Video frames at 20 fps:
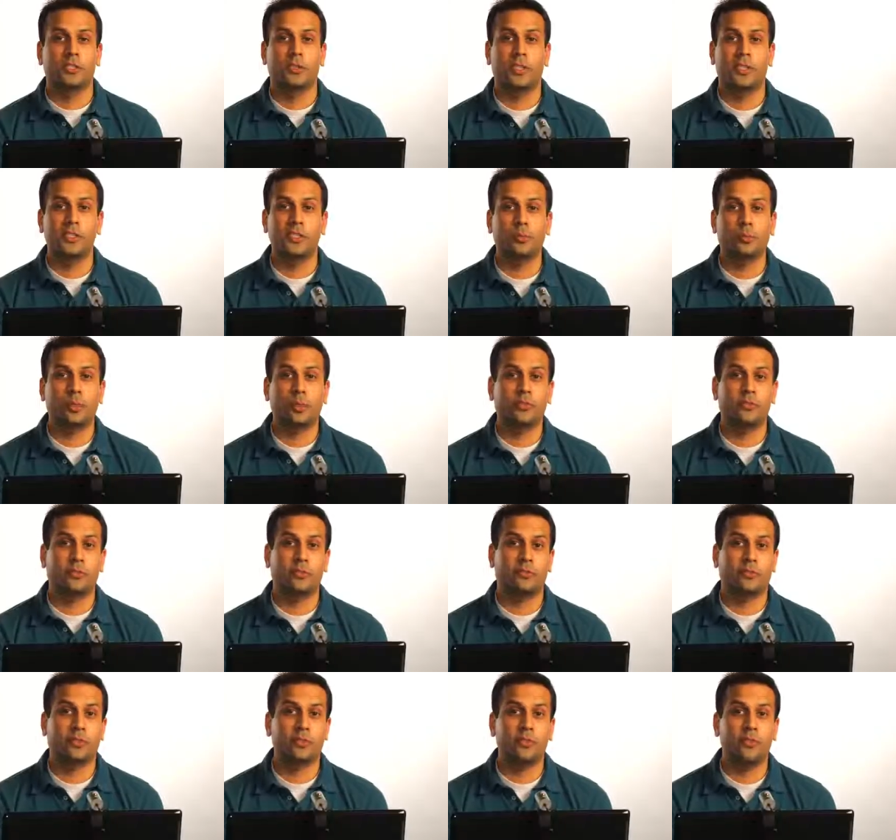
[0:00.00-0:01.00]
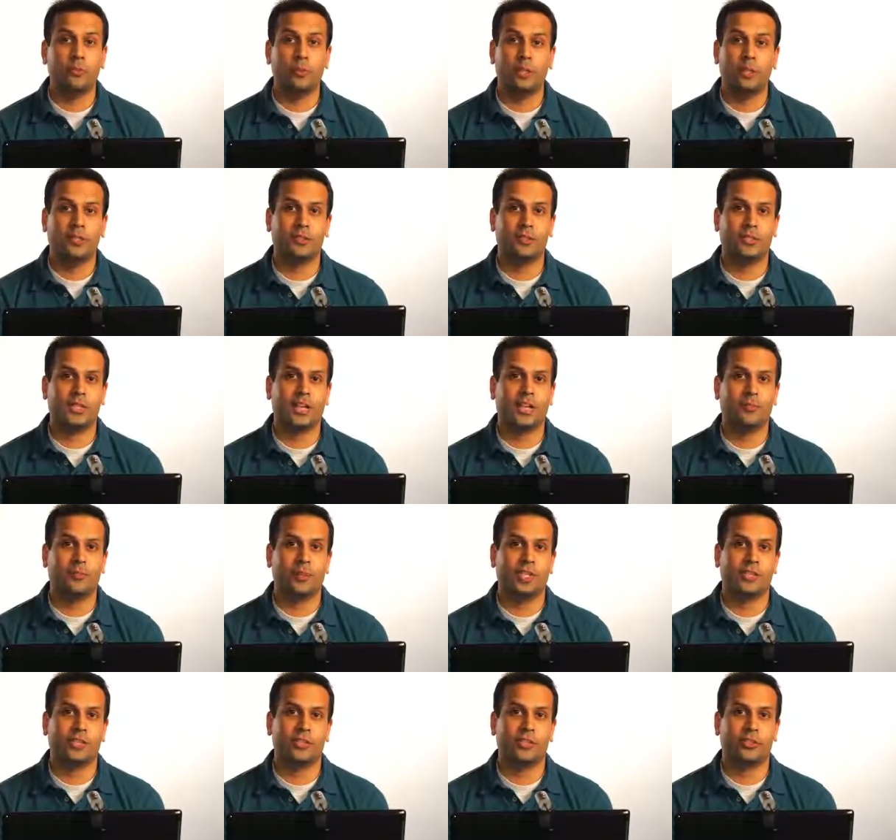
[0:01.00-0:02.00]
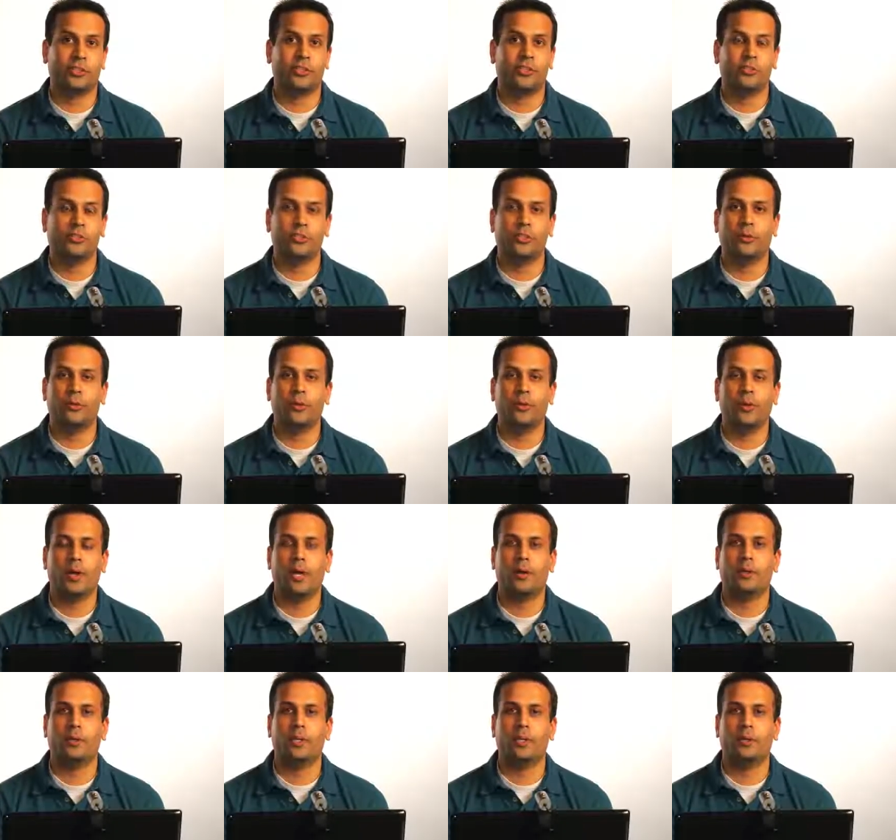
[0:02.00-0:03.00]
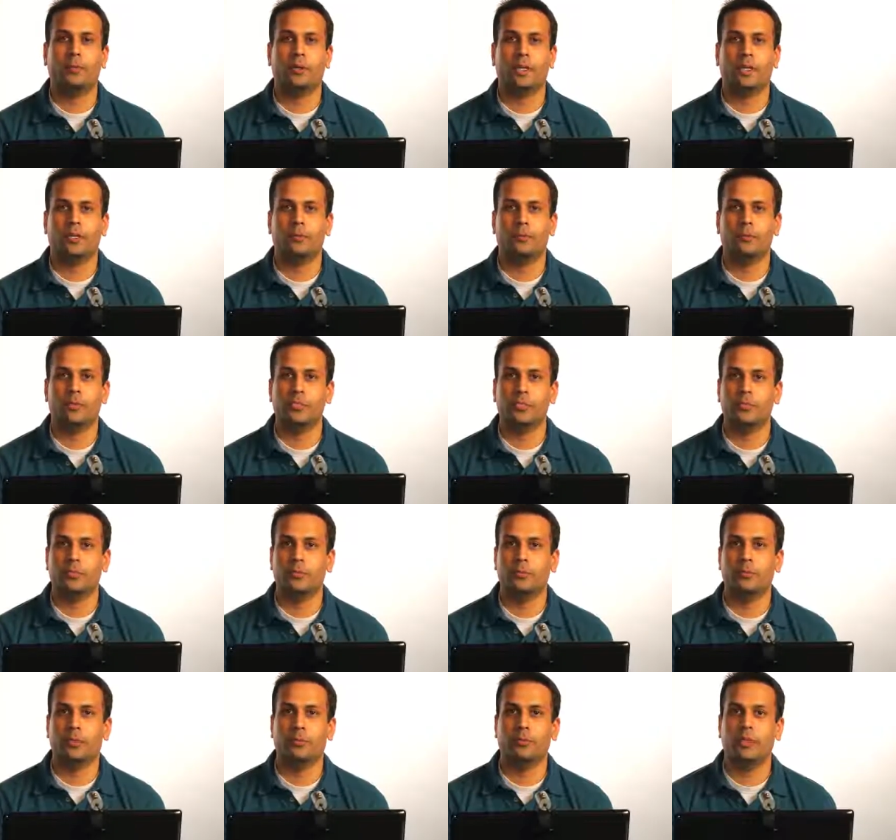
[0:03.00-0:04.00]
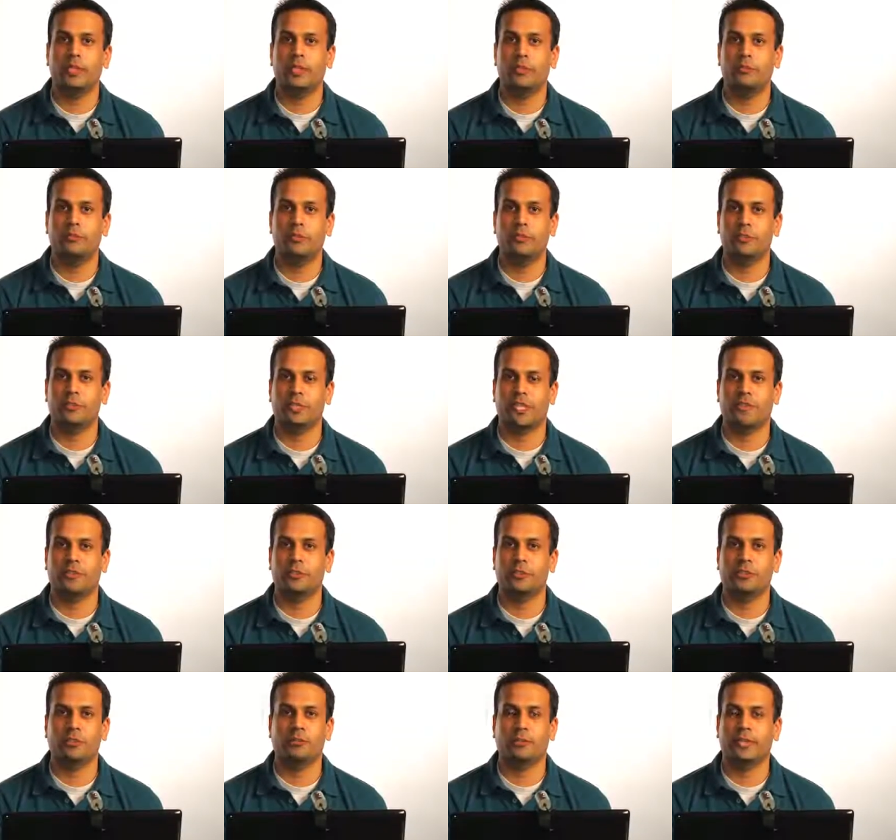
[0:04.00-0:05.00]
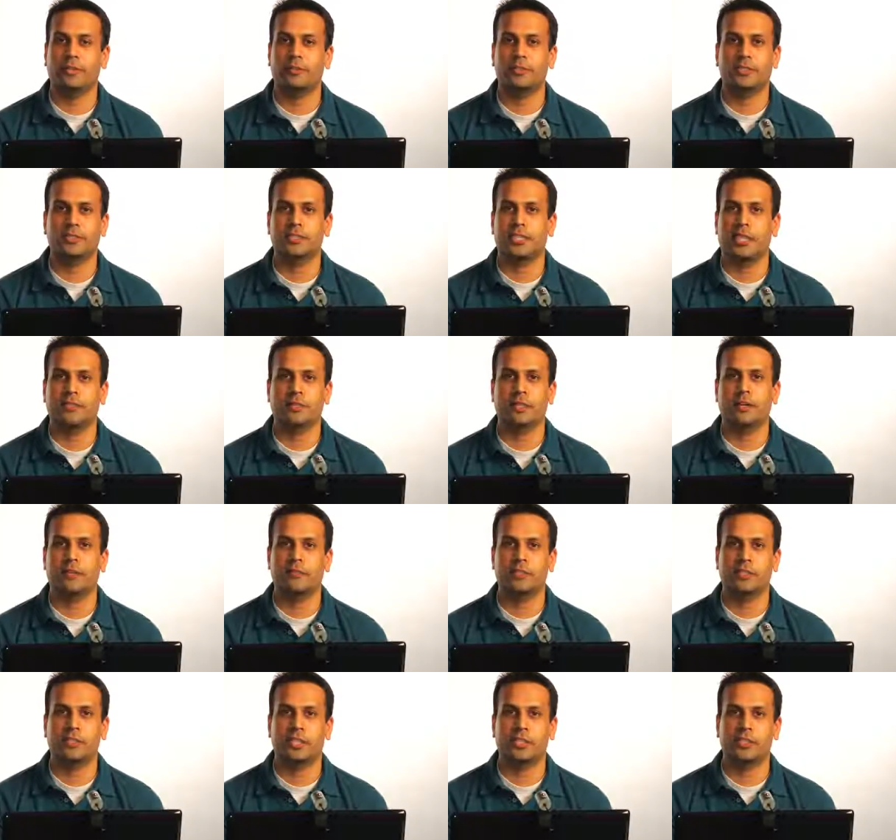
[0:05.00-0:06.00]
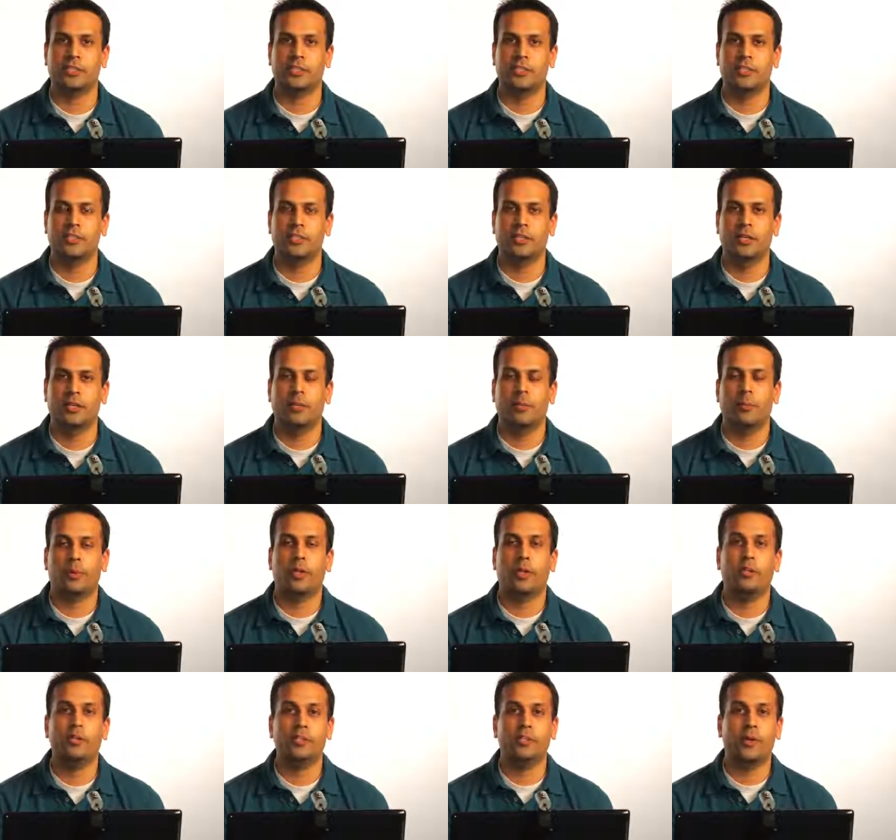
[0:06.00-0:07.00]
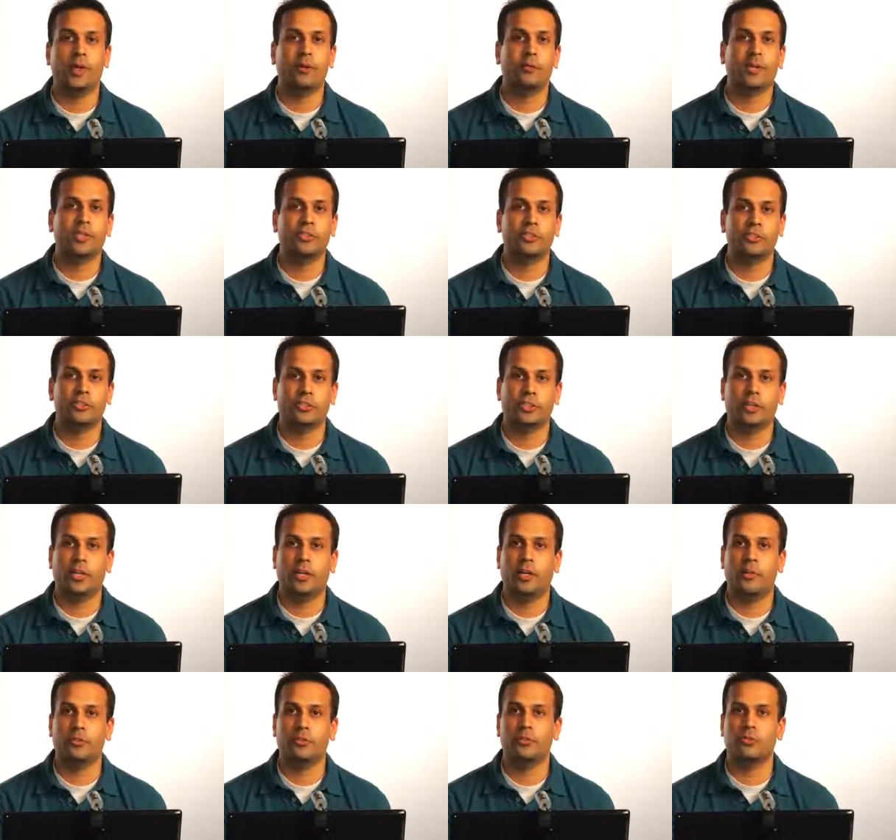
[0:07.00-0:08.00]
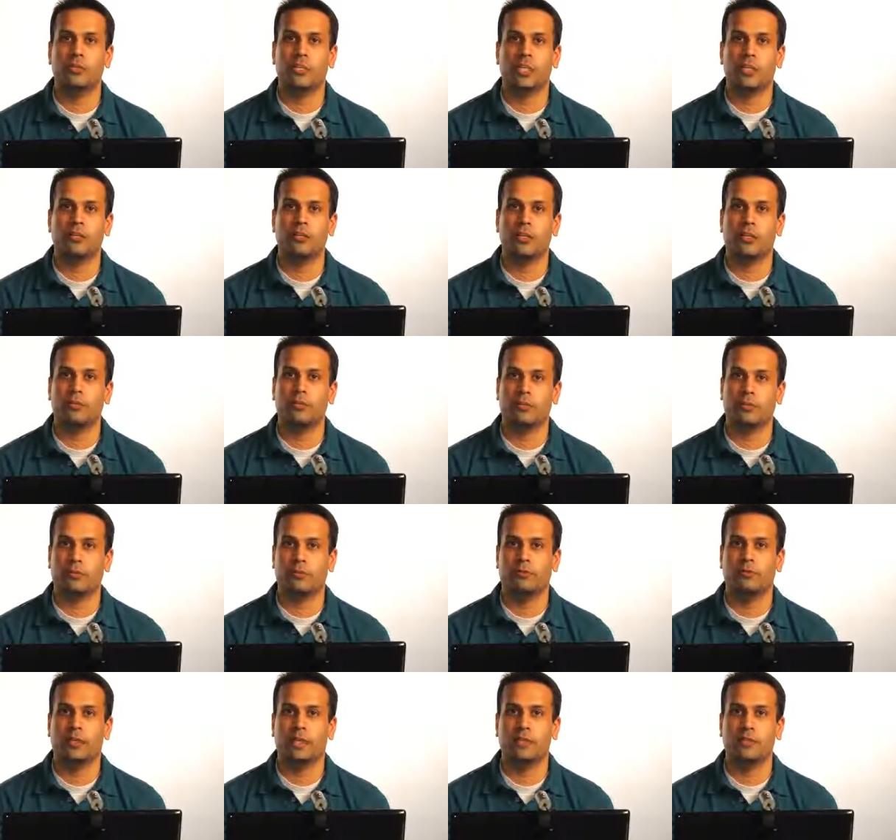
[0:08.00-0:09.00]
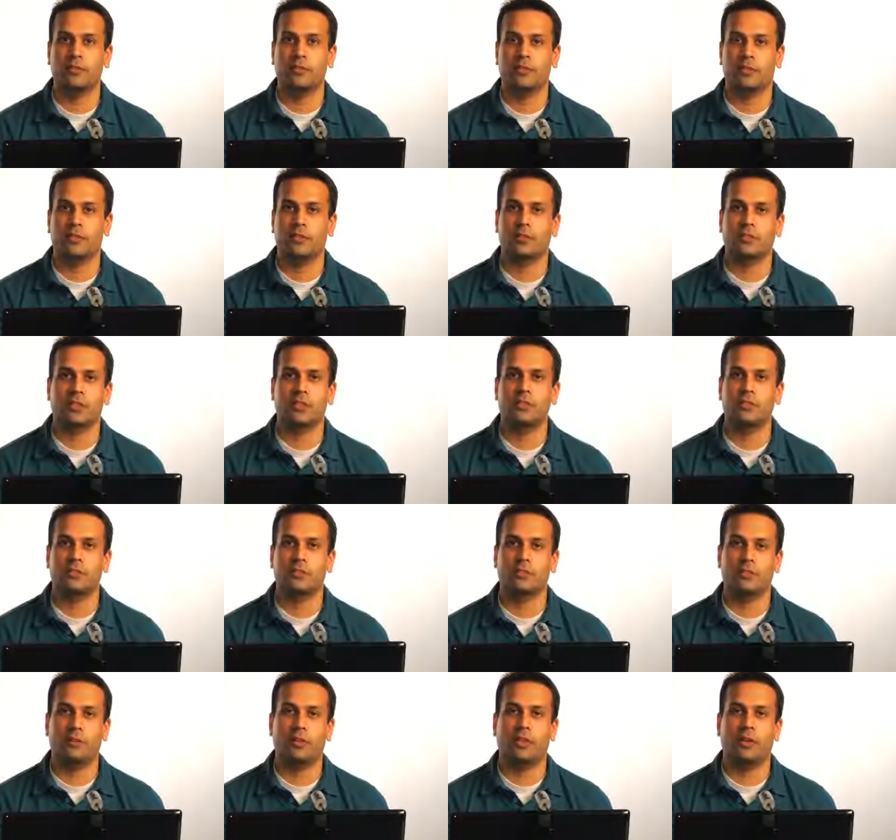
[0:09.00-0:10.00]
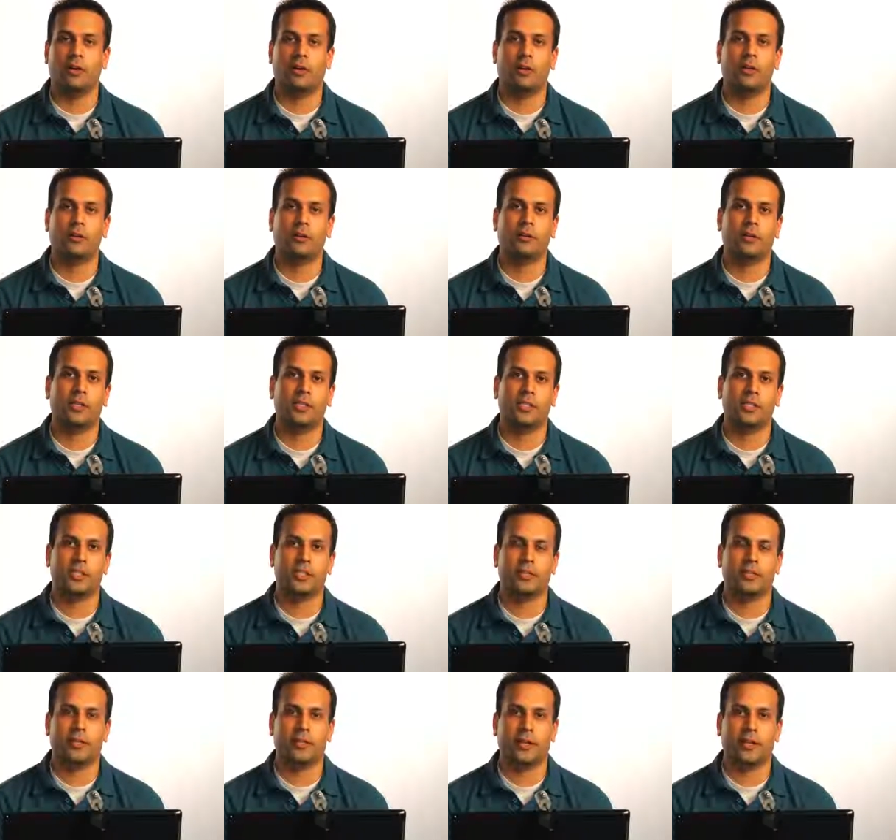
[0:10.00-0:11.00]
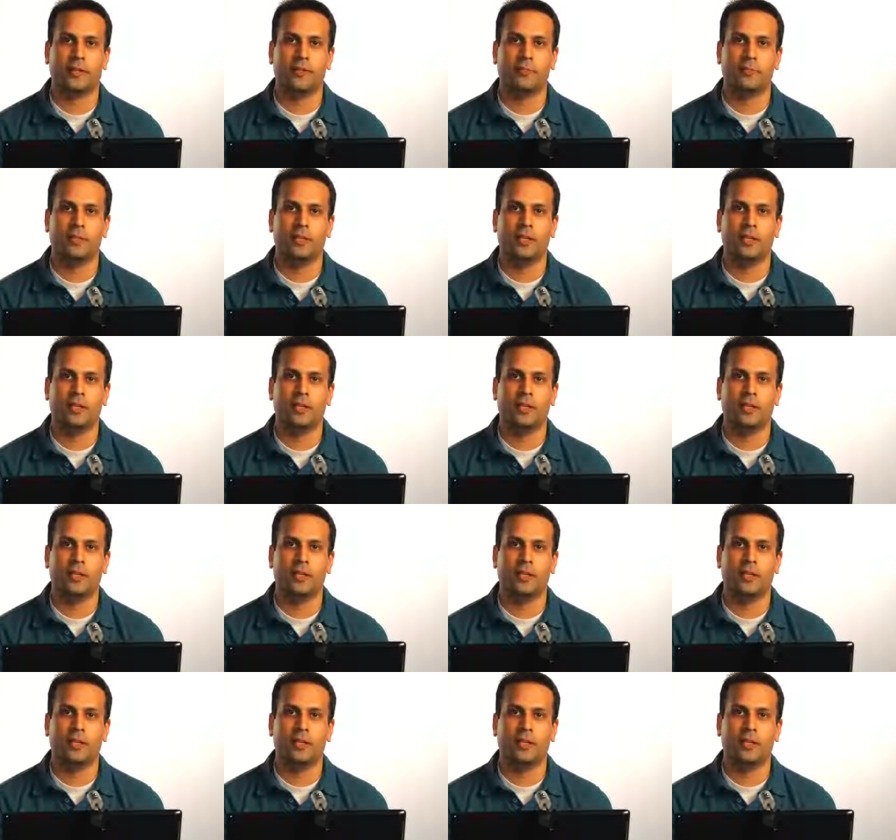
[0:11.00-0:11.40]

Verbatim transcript: So that's a preview of the new Windows Live Messenger, showing you how we're going to make it richer and more meaningful to have those great real-time conversations, but also how Messenger is going to help you stay in touch with your friends and the things they're doing all across the internet.